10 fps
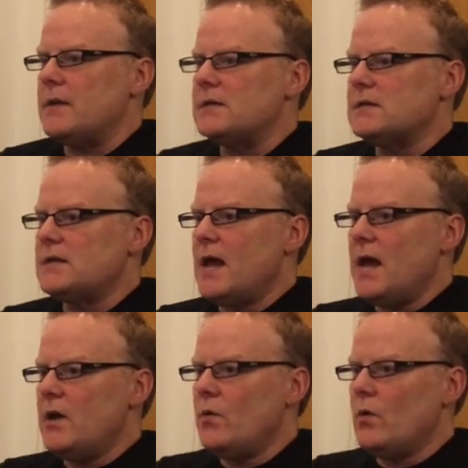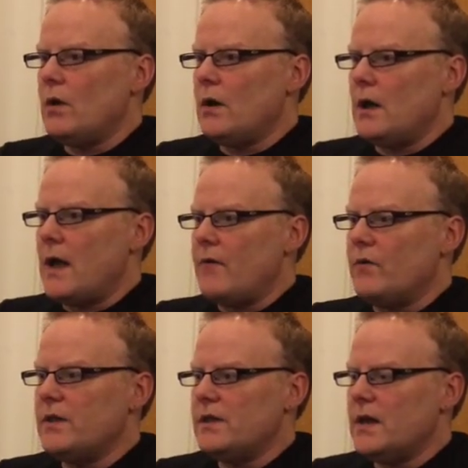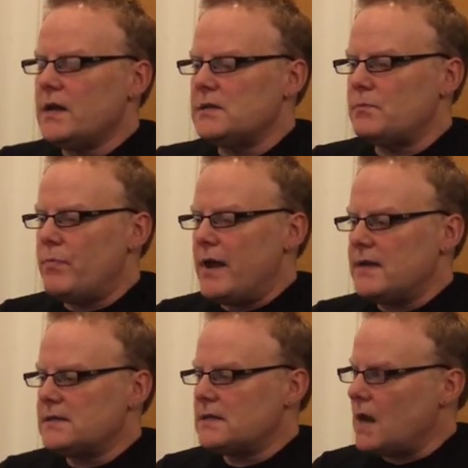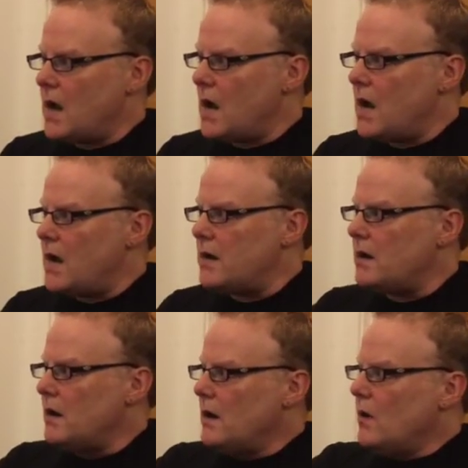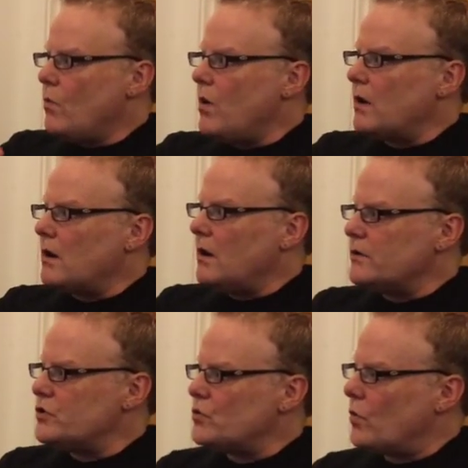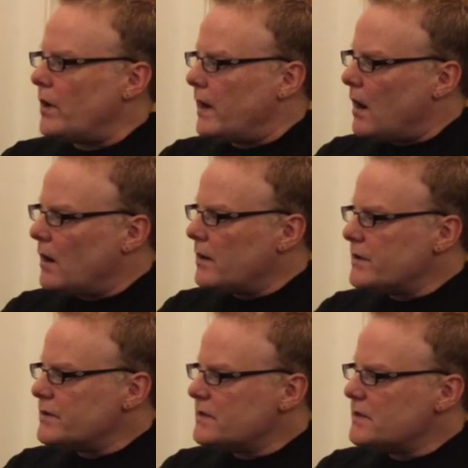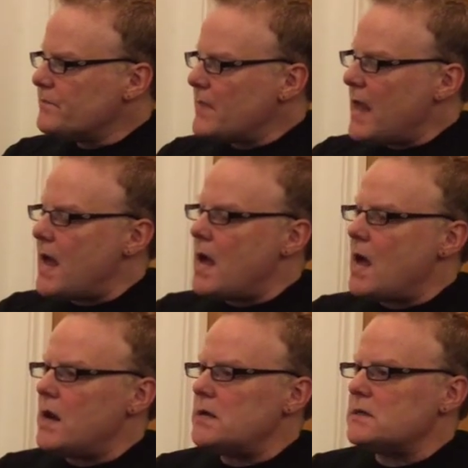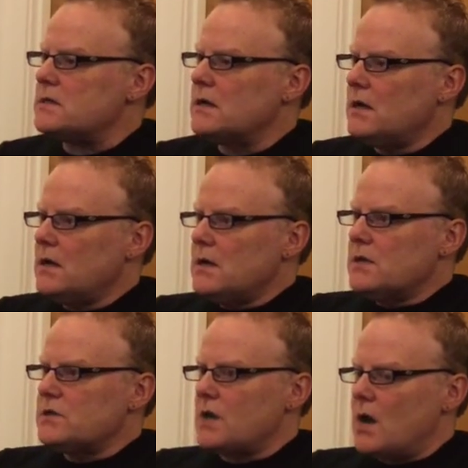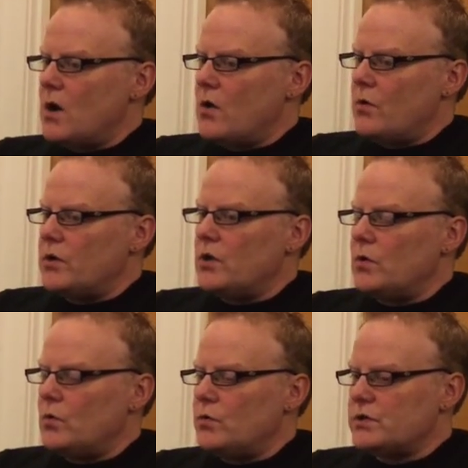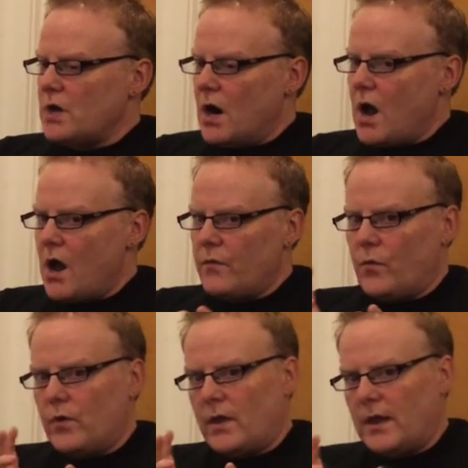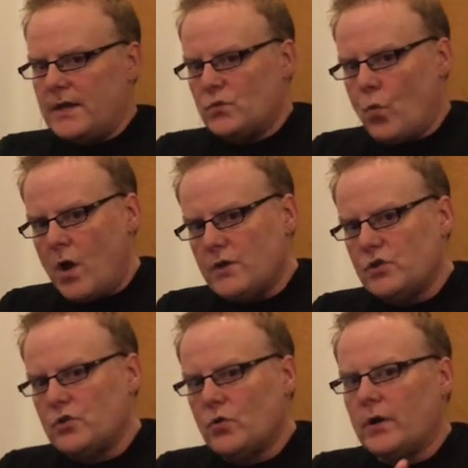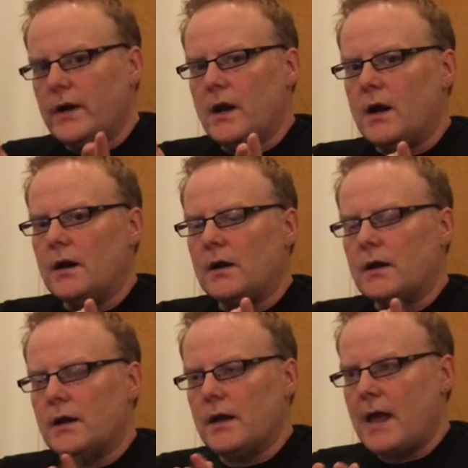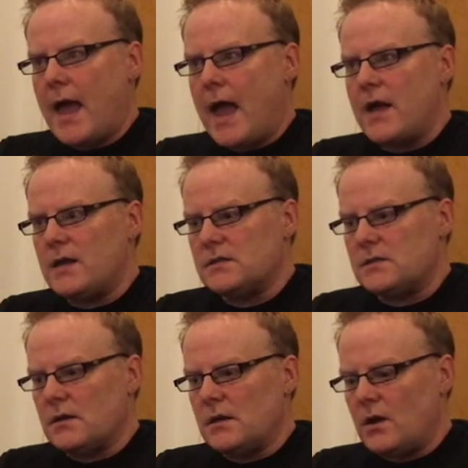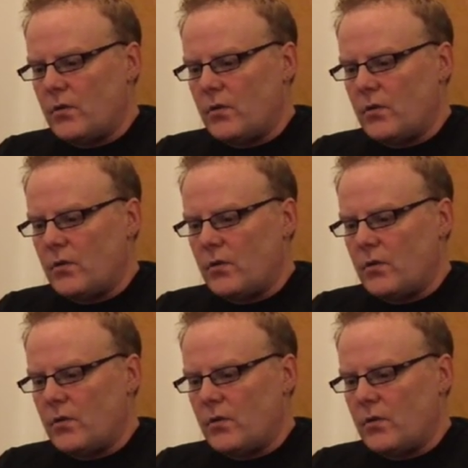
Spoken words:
Instead, everything is based on what are called story arcs. And so you start off with at least one story arc as,